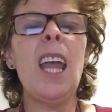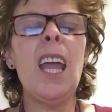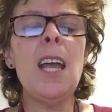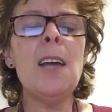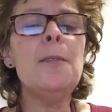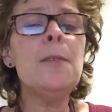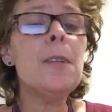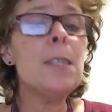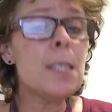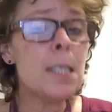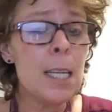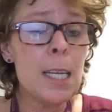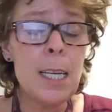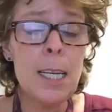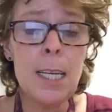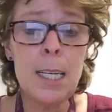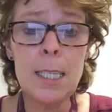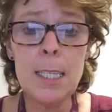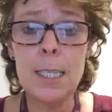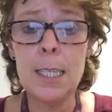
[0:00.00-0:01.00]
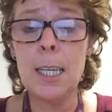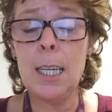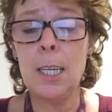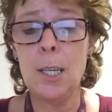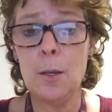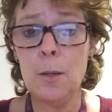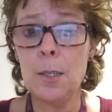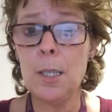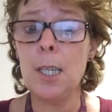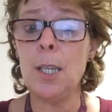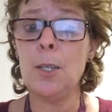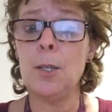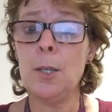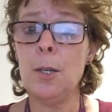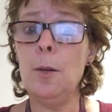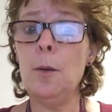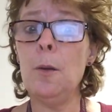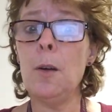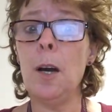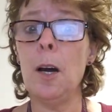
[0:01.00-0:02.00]
If it's easy using
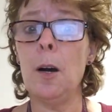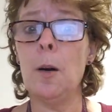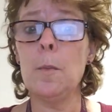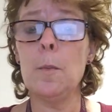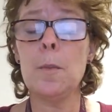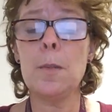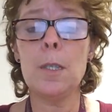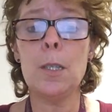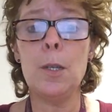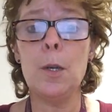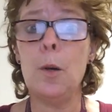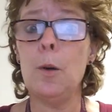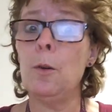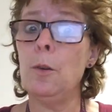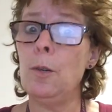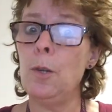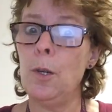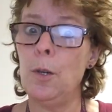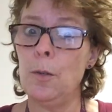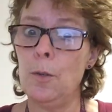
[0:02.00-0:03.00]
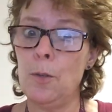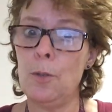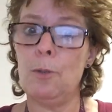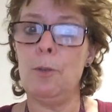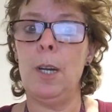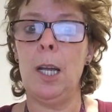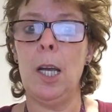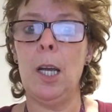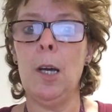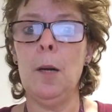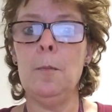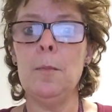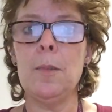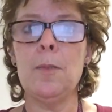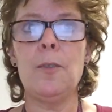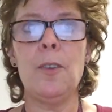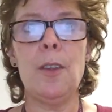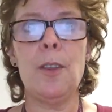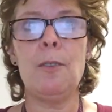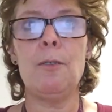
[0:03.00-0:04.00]
2 cups, you could use 3
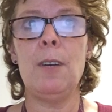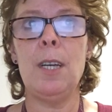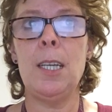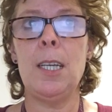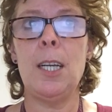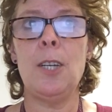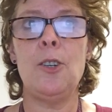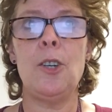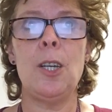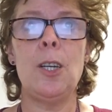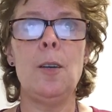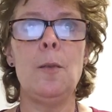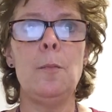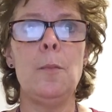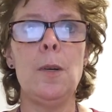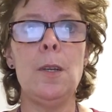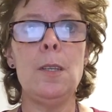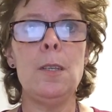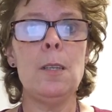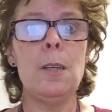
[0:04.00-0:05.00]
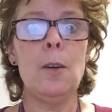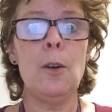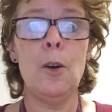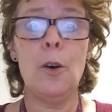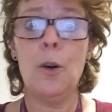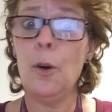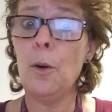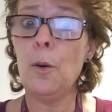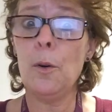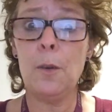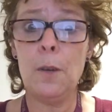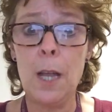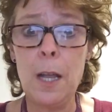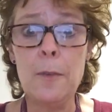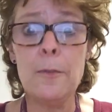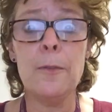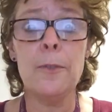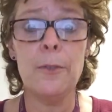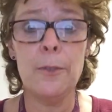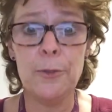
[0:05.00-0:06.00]
cups for 3-digit numbers, or
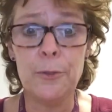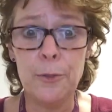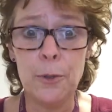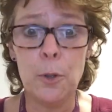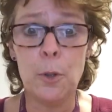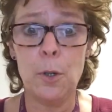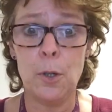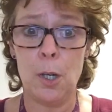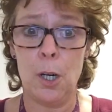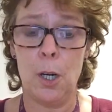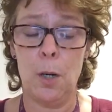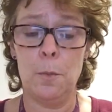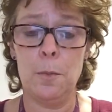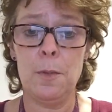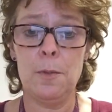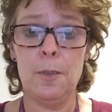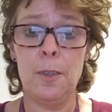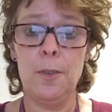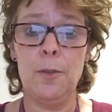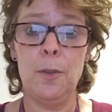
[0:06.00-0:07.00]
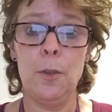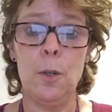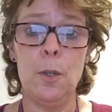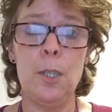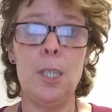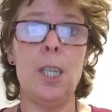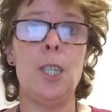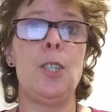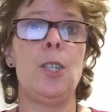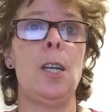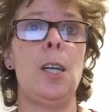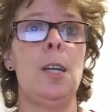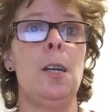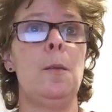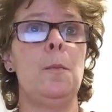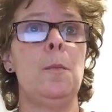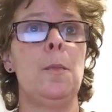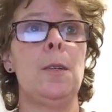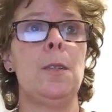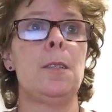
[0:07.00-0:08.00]
even 4 cups for 4-digit
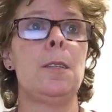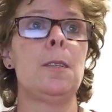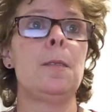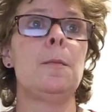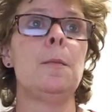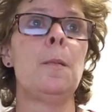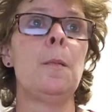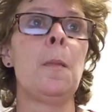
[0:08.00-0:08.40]
numbers.